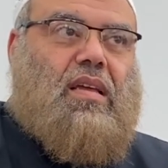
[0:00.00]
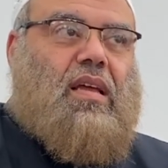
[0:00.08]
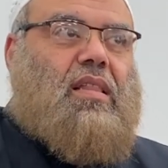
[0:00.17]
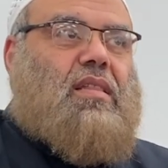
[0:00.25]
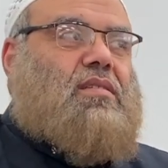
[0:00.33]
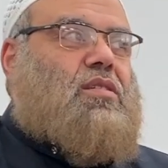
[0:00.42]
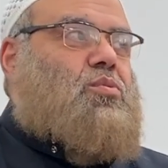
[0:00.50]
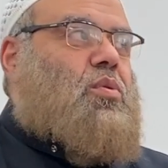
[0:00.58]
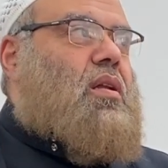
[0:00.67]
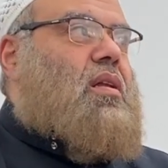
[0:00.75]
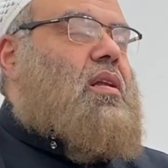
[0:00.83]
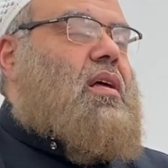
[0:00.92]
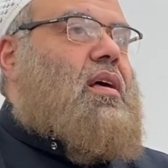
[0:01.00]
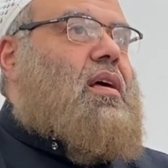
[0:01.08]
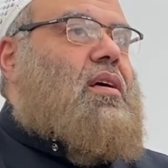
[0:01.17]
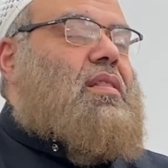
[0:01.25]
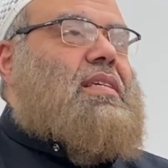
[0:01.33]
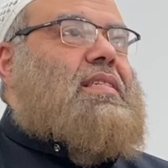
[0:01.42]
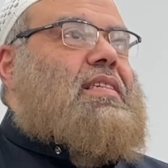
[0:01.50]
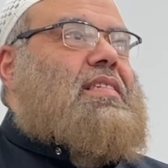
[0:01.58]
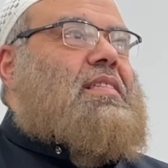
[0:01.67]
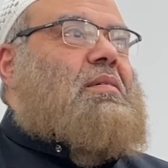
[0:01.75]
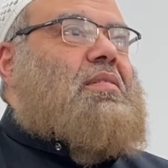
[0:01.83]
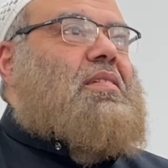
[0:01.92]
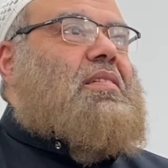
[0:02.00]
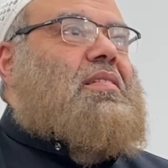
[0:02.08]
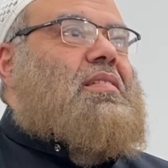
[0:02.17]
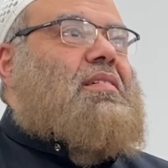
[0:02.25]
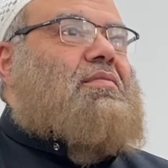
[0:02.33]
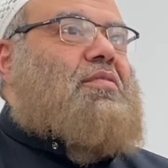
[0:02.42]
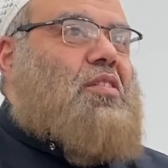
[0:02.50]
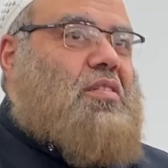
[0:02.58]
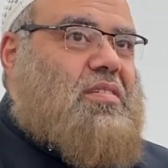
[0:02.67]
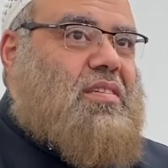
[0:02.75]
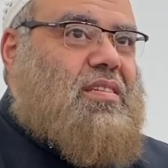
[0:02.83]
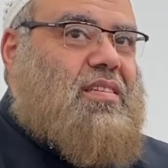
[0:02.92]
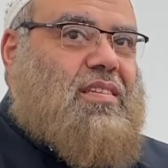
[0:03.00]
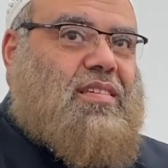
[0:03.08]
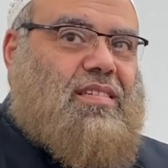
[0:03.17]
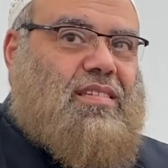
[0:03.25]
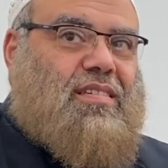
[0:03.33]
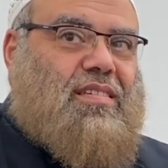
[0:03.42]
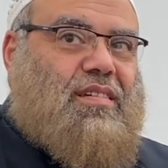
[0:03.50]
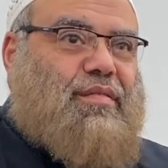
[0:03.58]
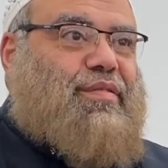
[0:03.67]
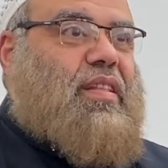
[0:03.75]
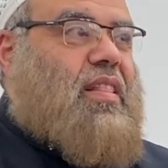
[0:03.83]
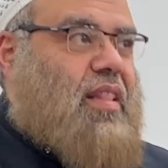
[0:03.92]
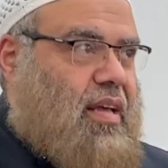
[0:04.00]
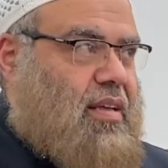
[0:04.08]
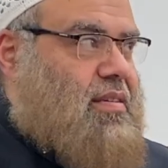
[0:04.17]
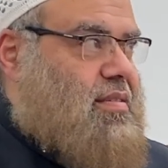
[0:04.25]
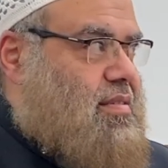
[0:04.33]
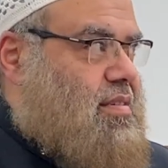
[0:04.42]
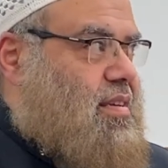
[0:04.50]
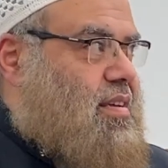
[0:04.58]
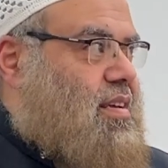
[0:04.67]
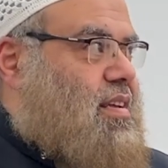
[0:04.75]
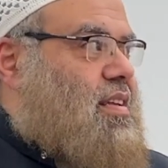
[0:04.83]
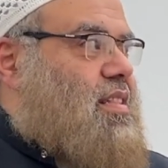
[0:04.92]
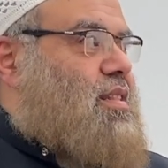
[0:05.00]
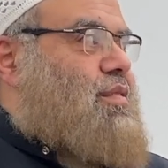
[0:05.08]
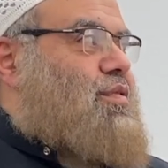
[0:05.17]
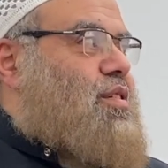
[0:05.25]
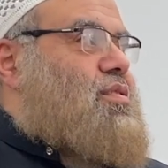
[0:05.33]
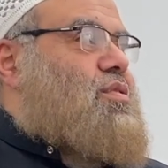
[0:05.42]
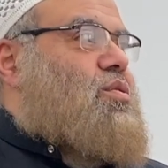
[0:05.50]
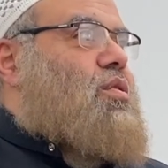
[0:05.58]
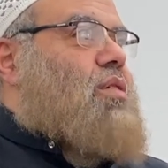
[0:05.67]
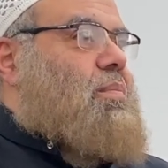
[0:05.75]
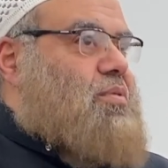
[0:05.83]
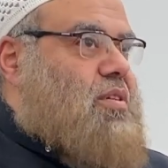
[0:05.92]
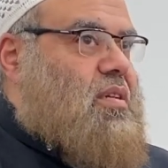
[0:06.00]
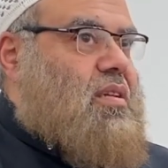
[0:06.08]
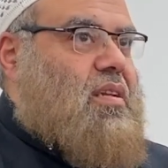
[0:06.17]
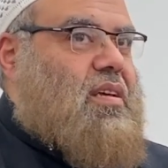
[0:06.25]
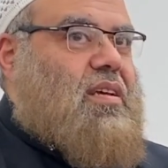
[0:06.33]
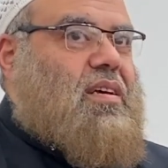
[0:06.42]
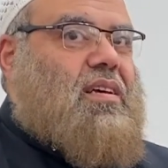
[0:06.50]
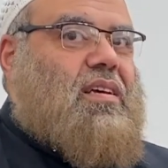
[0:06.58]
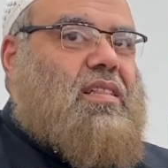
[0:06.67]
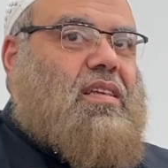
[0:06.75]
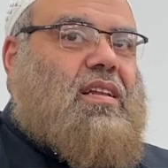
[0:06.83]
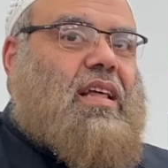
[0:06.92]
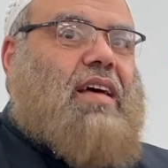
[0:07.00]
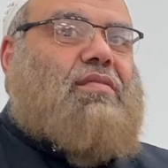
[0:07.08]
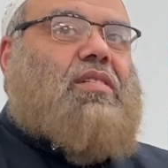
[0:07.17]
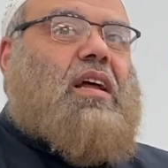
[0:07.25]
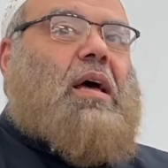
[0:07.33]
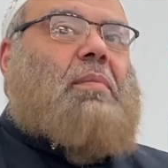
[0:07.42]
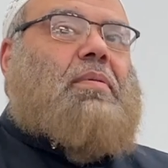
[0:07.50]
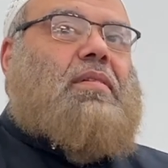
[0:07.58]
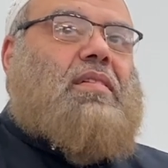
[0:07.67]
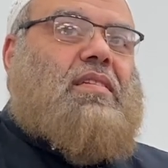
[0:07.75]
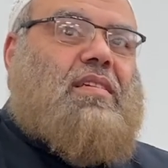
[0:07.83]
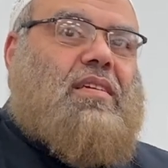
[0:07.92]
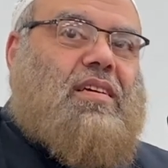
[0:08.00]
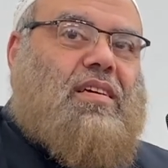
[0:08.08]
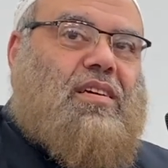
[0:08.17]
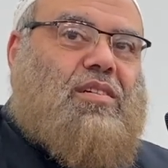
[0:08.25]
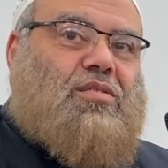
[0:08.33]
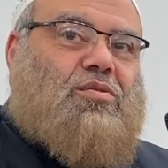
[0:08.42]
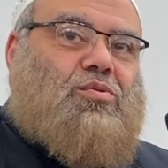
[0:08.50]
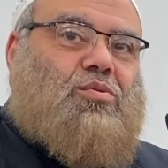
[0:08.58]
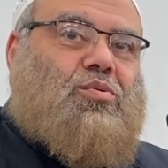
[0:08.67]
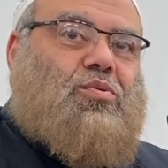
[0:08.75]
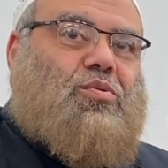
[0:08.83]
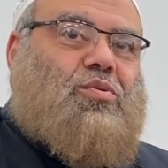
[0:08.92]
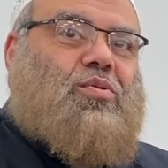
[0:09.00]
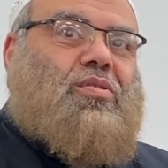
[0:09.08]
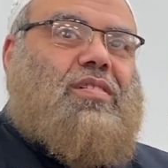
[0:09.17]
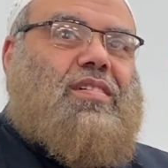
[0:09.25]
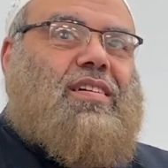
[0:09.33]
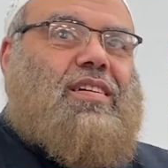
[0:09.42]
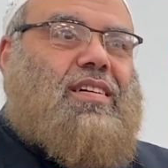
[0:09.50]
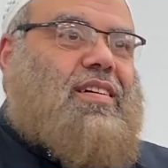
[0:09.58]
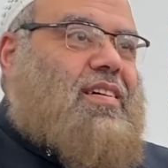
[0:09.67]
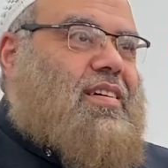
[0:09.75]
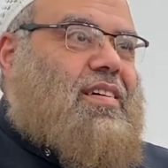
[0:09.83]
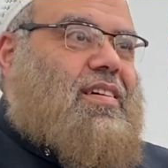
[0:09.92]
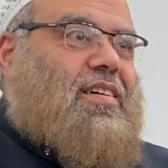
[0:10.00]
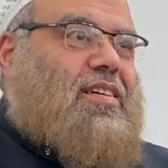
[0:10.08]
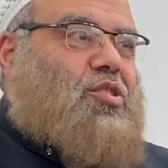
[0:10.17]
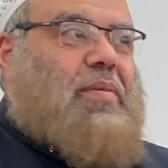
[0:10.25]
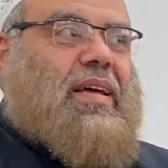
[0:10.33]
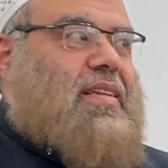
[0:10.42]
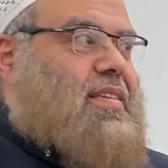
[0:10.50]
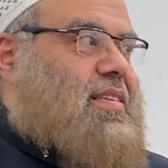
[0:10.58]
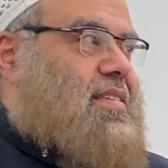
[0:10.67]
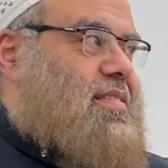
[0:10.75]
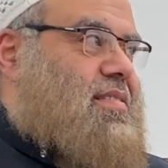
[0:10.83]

And this is one, this is the first fitna, the first corruption that ever happened to humanity.